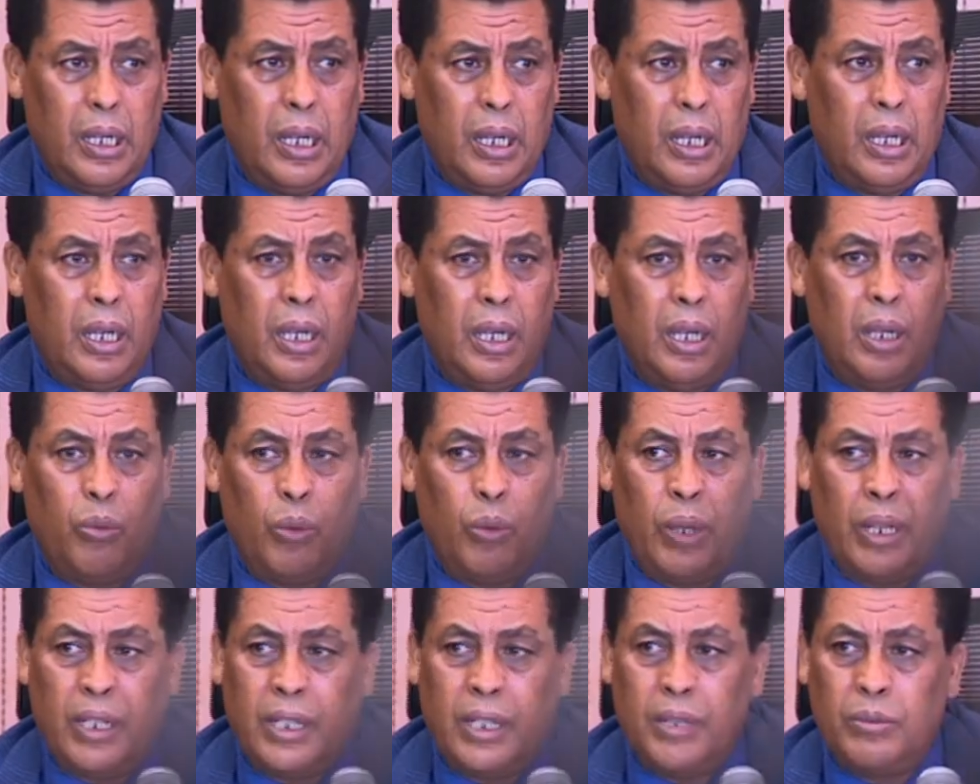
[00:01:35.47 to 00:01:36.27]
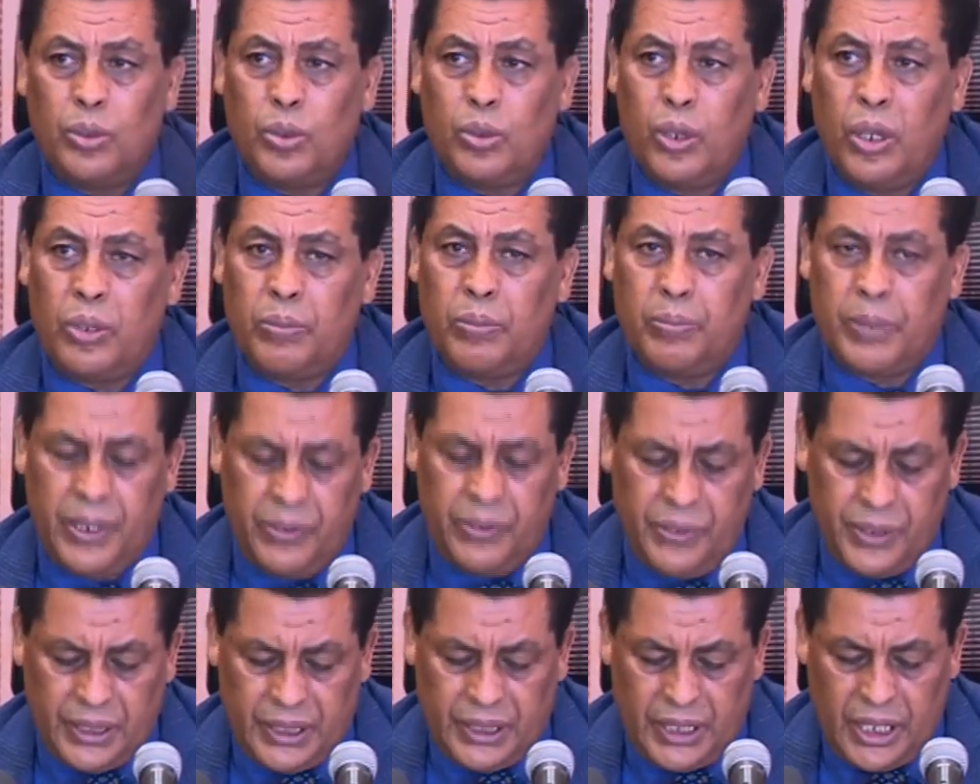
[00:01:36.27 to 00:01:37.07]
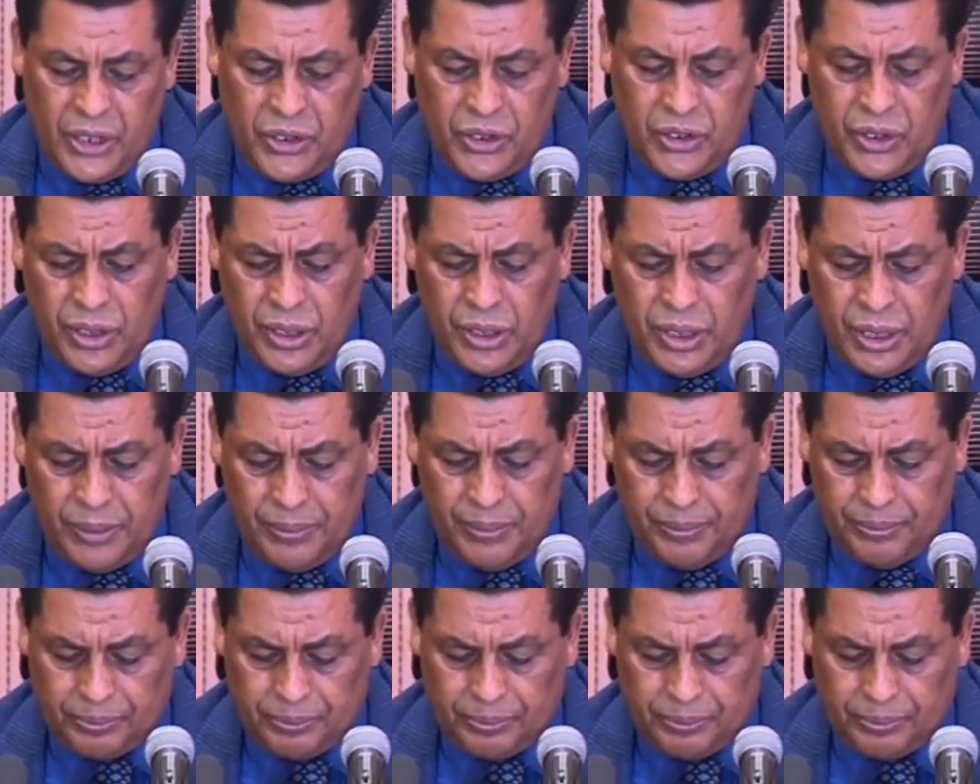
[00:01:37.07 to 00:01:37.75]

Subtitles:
Welcome to our briefing sessions.